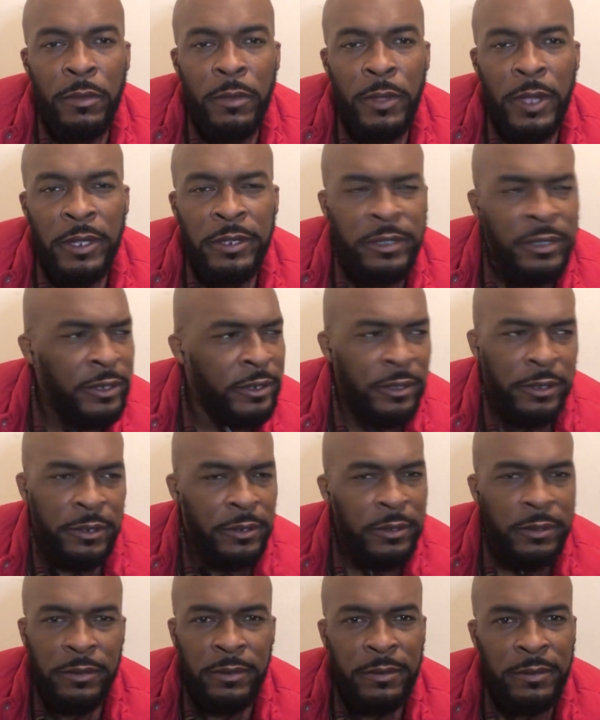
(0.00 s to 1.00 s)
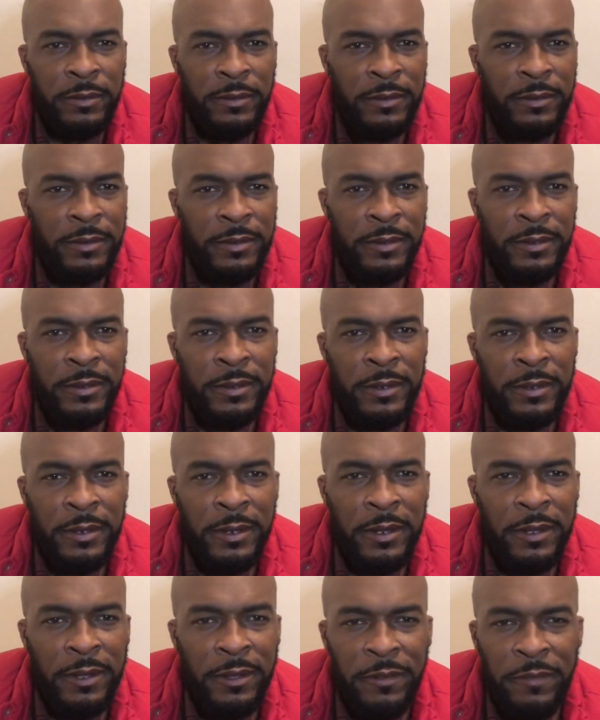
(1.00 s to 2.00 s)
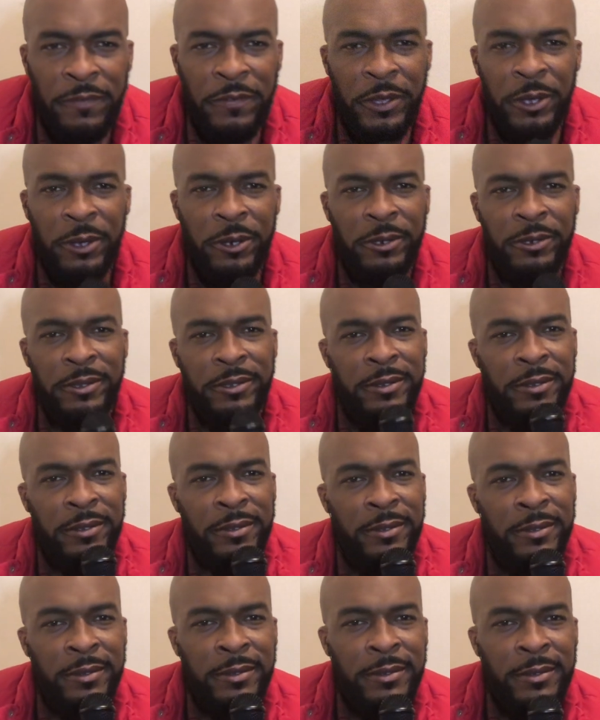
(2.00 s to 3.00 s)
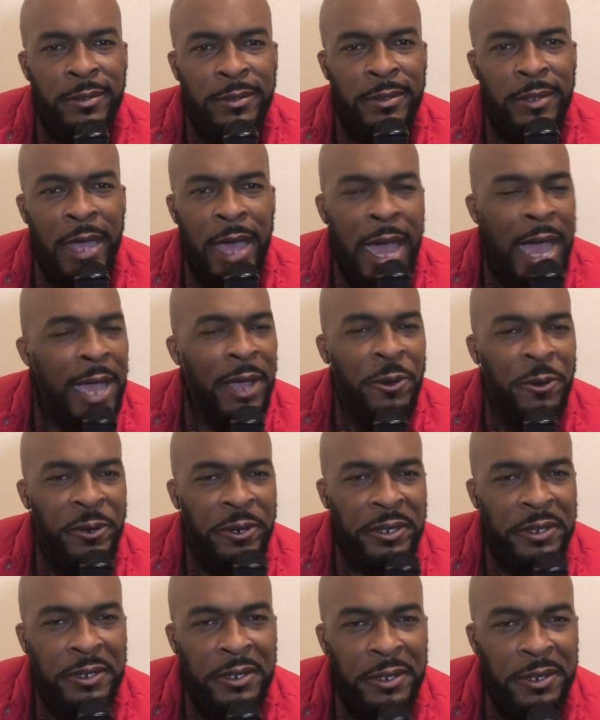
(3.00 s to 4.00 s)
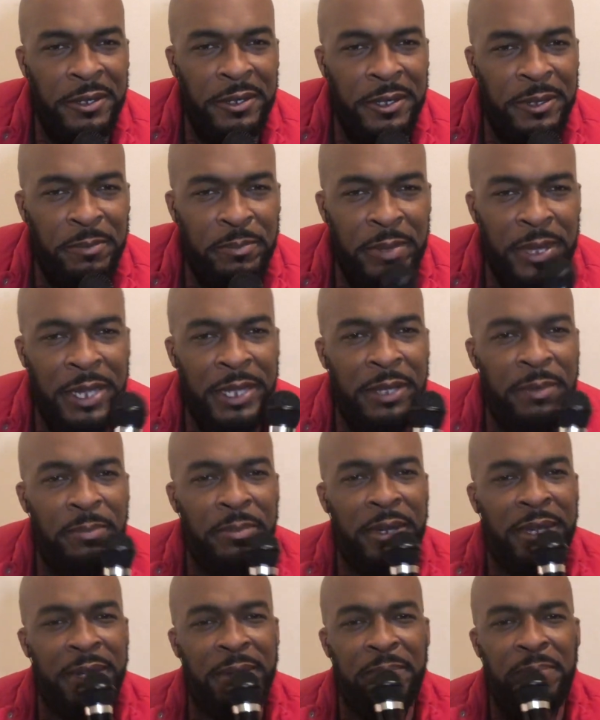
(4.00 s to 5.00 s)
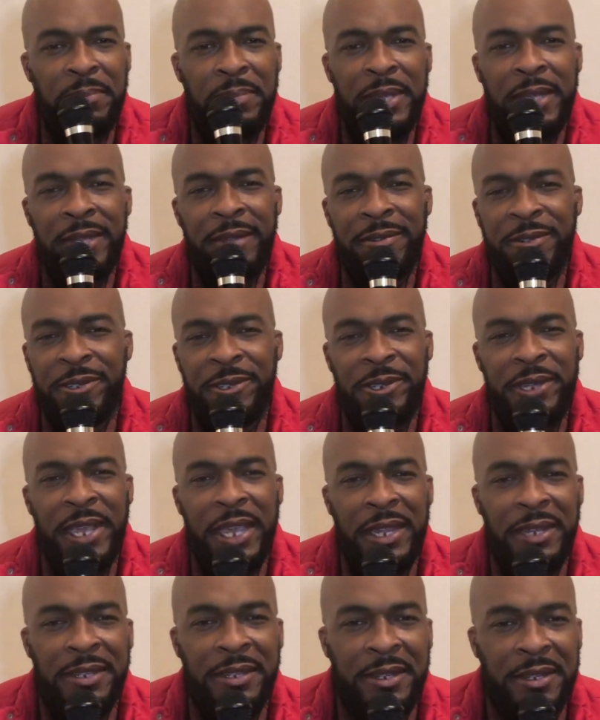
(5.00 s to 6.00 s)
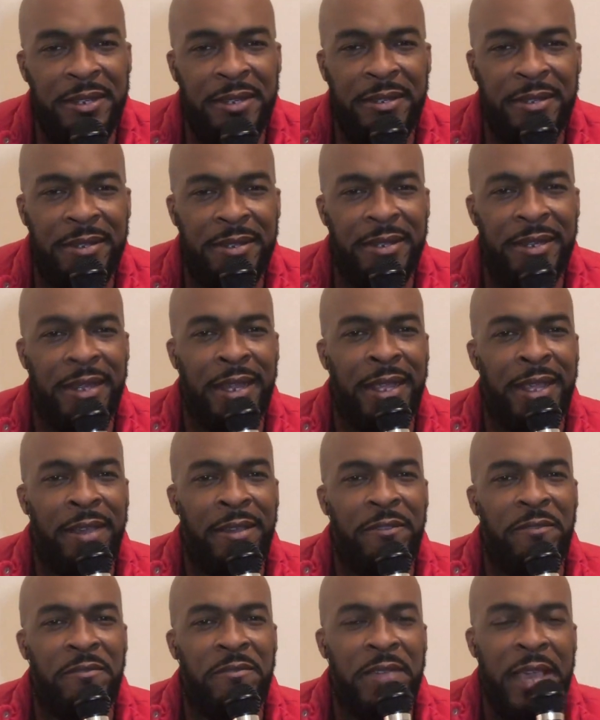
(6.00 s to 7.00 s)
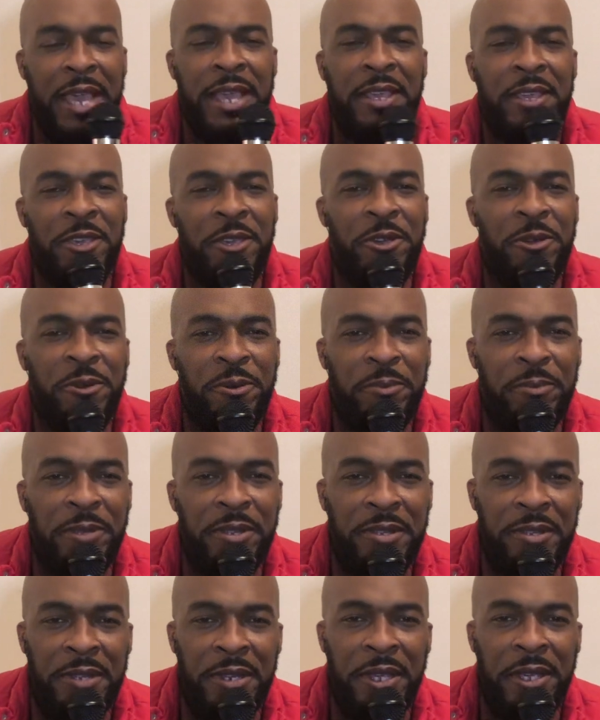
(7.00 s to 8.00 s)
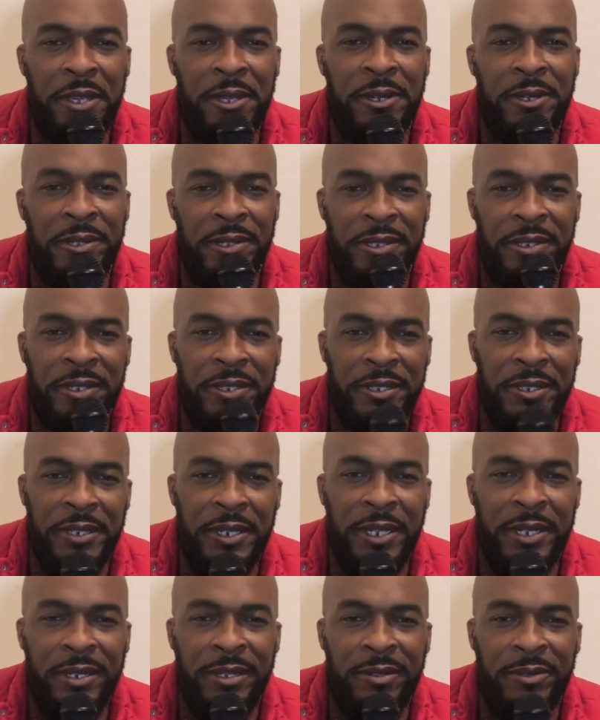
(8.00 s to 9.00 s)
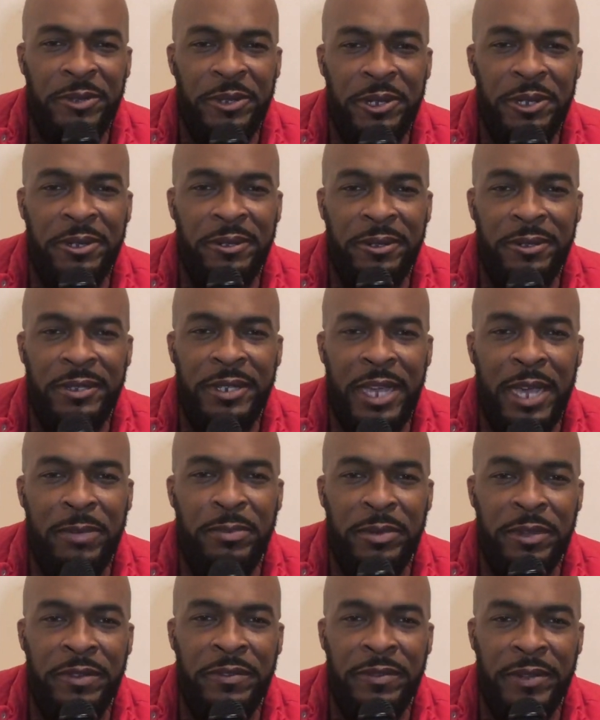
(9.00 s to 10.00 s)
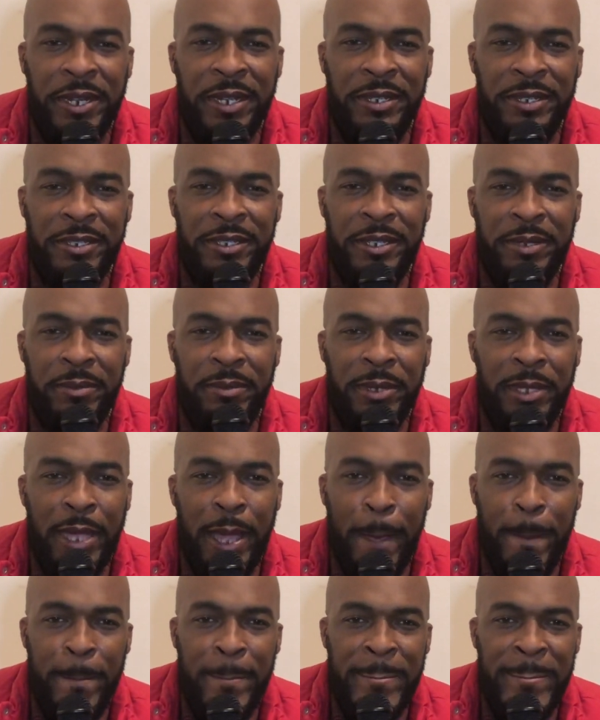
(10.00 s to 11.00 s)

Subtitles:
That shit just, it feels awkward, you know. Your belly button be creating this vacuum seal and shit, and you're on top of it. That shit be like,